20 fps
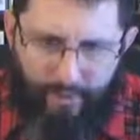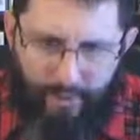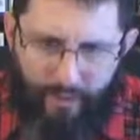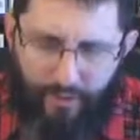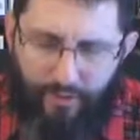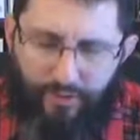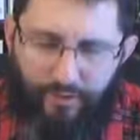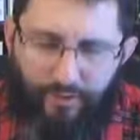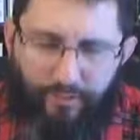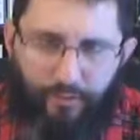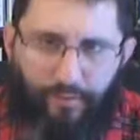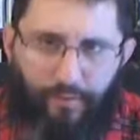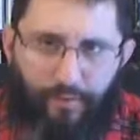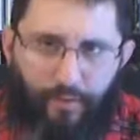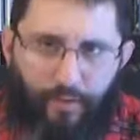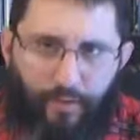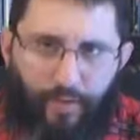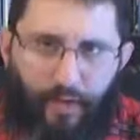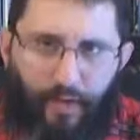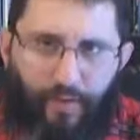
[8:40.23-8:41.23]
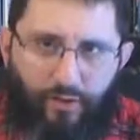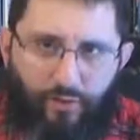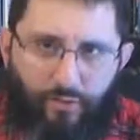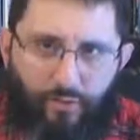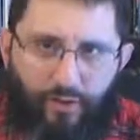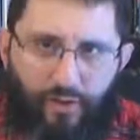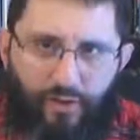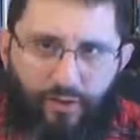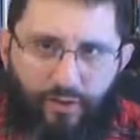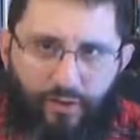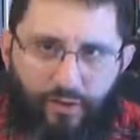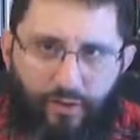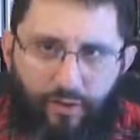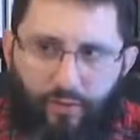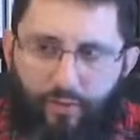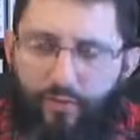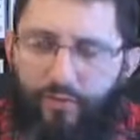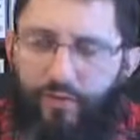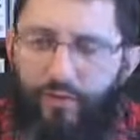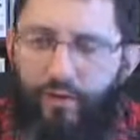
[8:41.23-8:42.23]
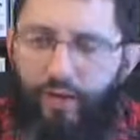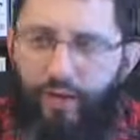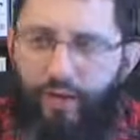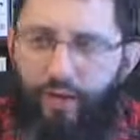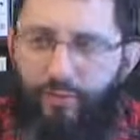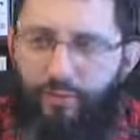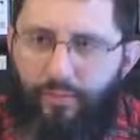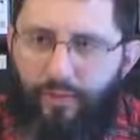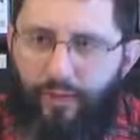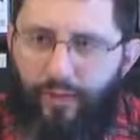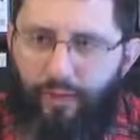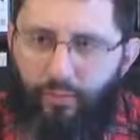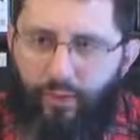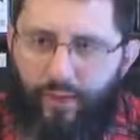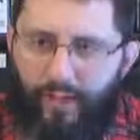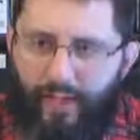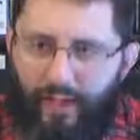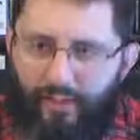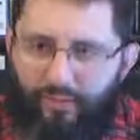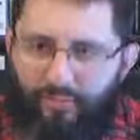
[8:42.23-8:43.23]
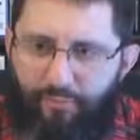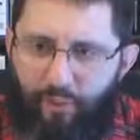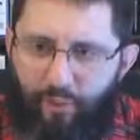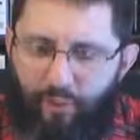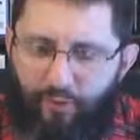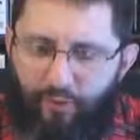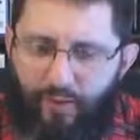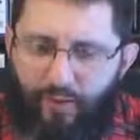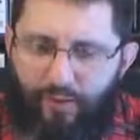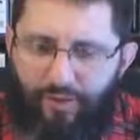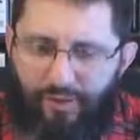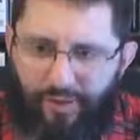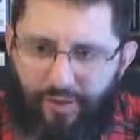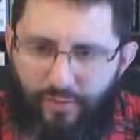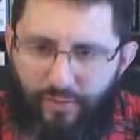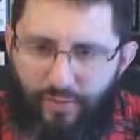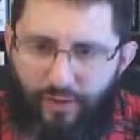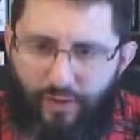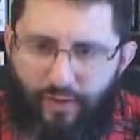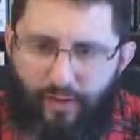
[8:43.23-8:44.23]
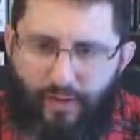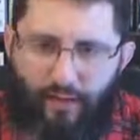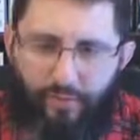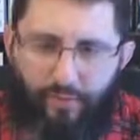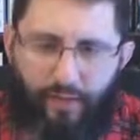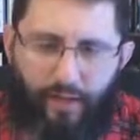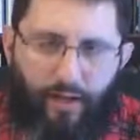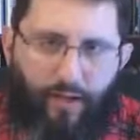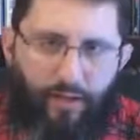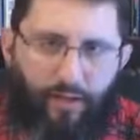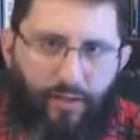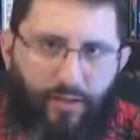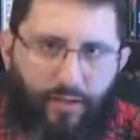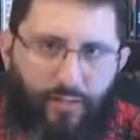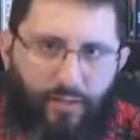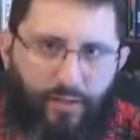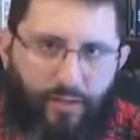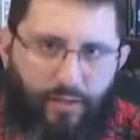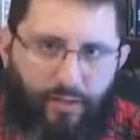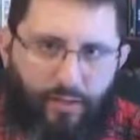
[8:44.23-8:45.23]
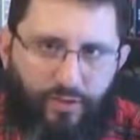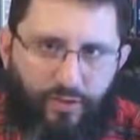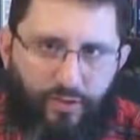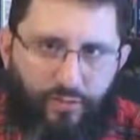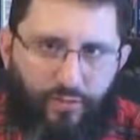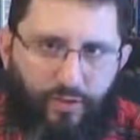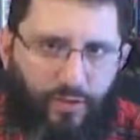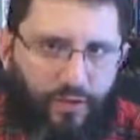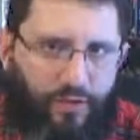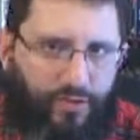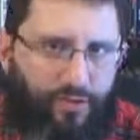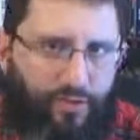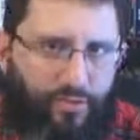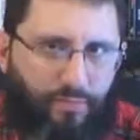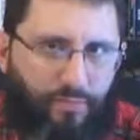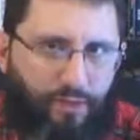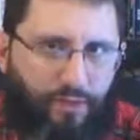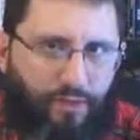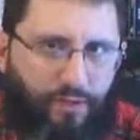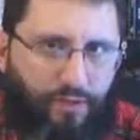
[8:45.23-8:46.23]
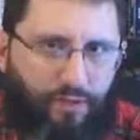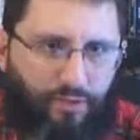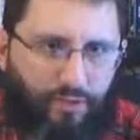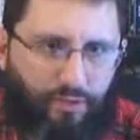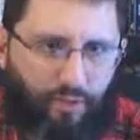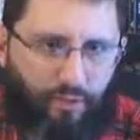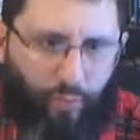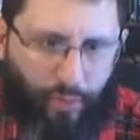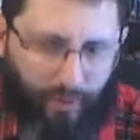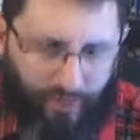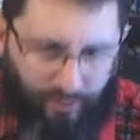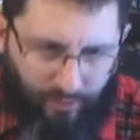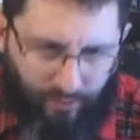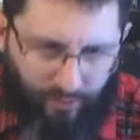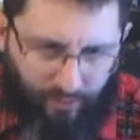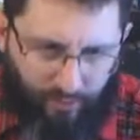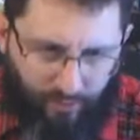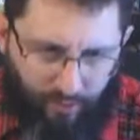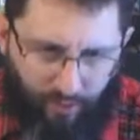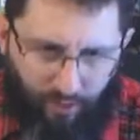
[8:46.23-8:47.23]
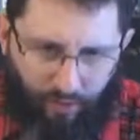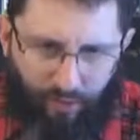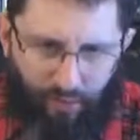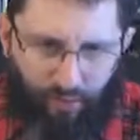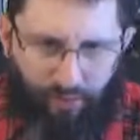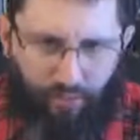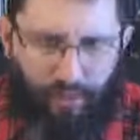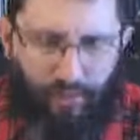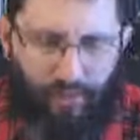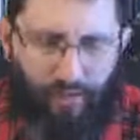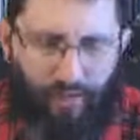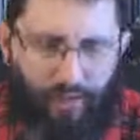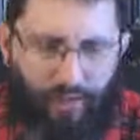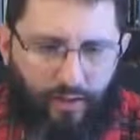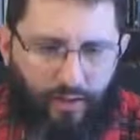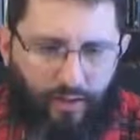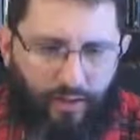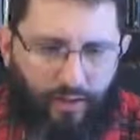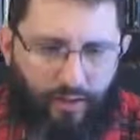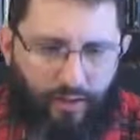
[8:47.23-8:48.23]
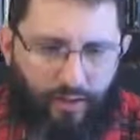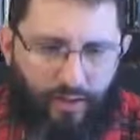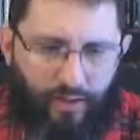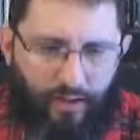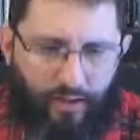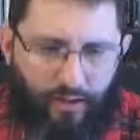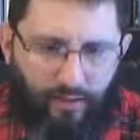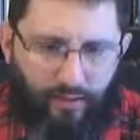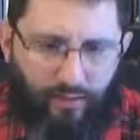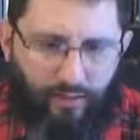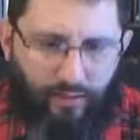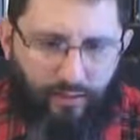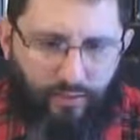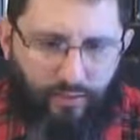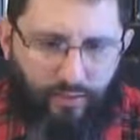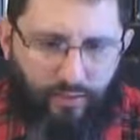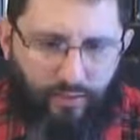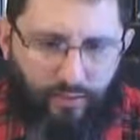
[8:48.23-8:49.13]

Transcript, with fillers: Yes, I do believe so. Um, can we have perfect judgment in that matter? I mean, could some Christian be just so wicked and carnal that they, you